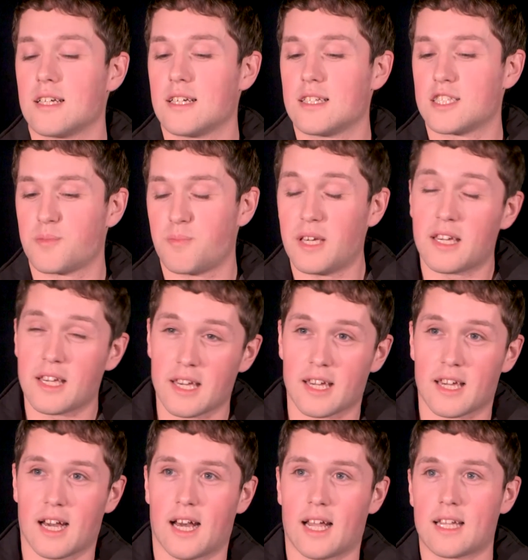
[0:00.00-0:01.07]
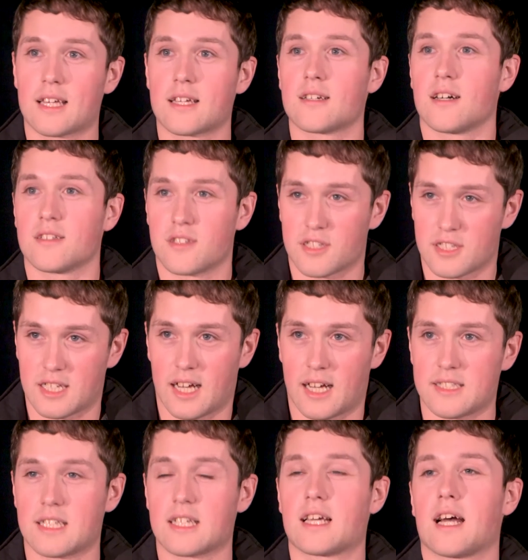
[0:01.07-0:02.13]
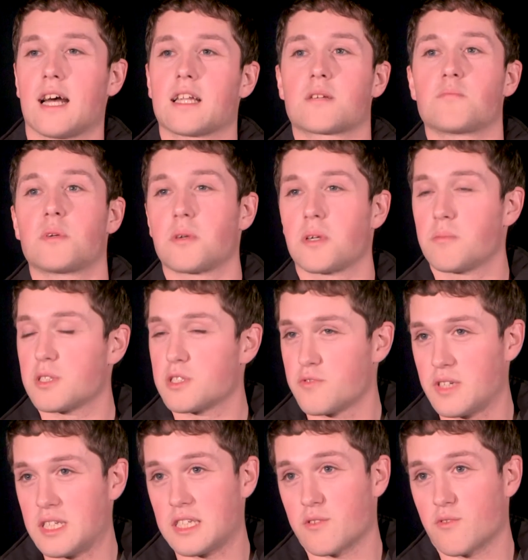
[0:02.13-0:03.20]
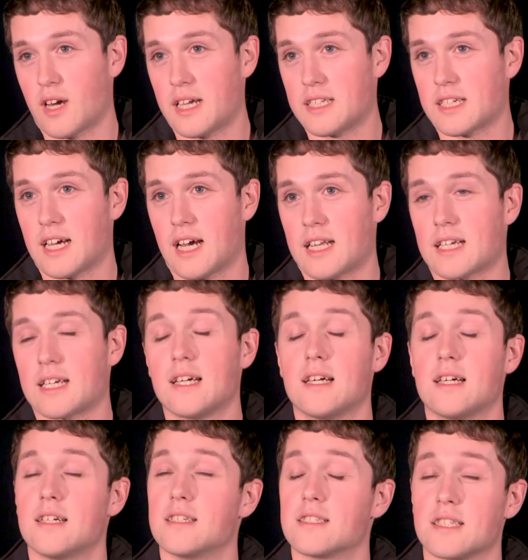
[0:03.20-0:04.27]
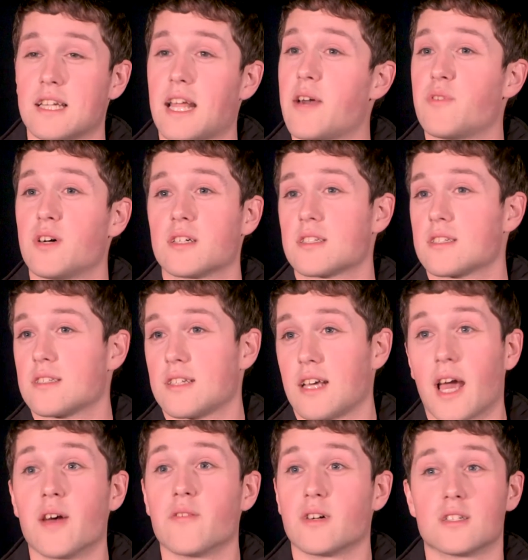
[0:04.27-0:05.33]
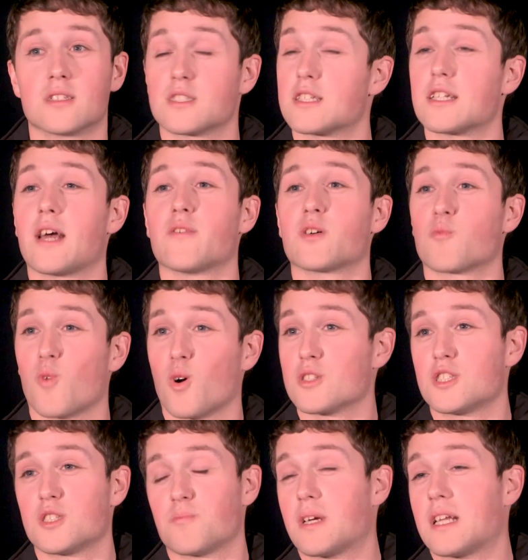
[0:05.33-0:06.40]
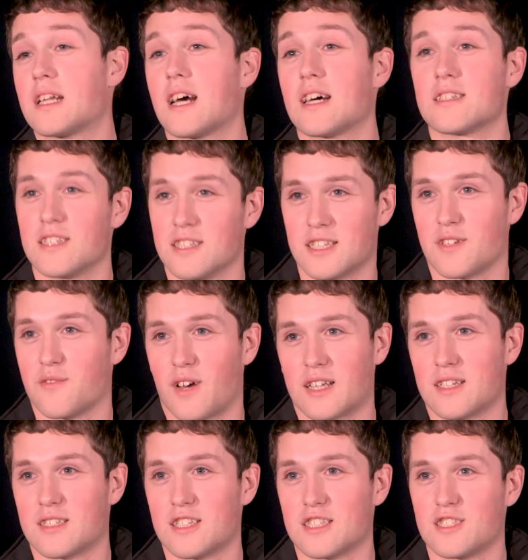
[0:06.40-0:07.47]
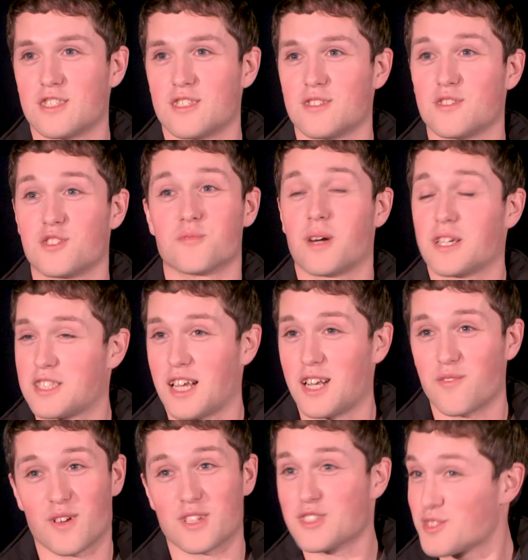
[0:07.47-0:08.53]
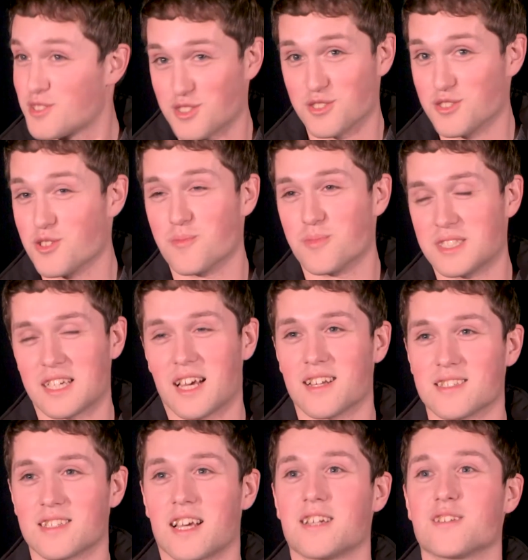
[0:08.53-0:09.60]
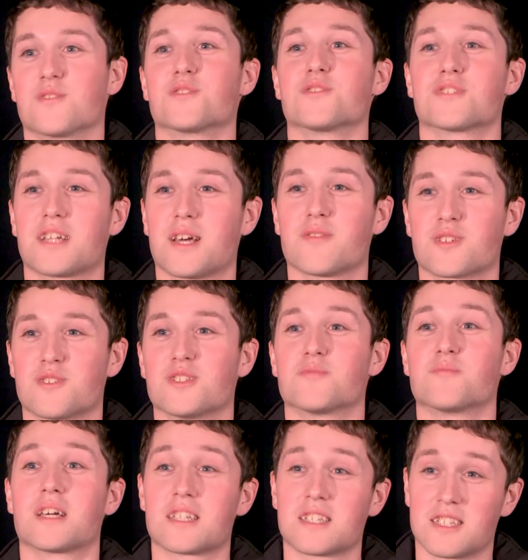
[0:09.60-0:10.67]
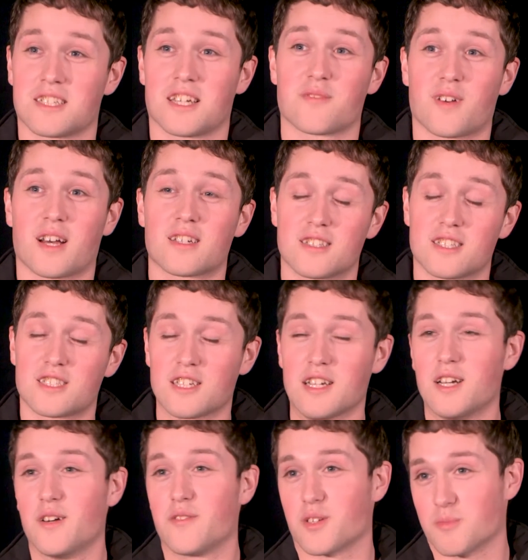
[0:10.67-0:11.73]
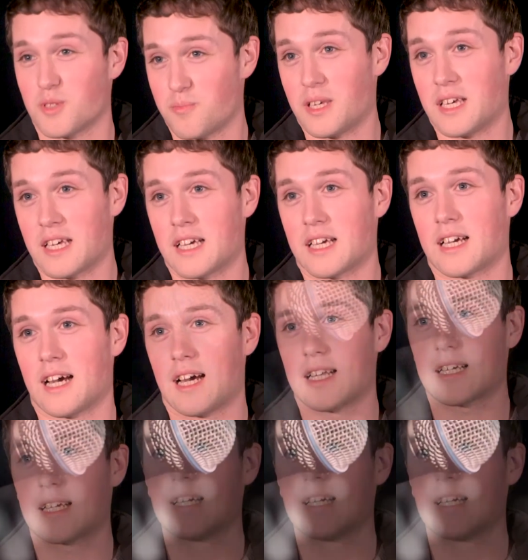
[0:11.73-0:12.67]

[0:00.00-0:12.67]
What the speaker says: speaking Gaelic, understanding Gaelic, being able to read and write Gaelic it's never once been a disadvantage to myself and to nobody else I know. You're never going to be at a disadvantage from speaking Gaelic.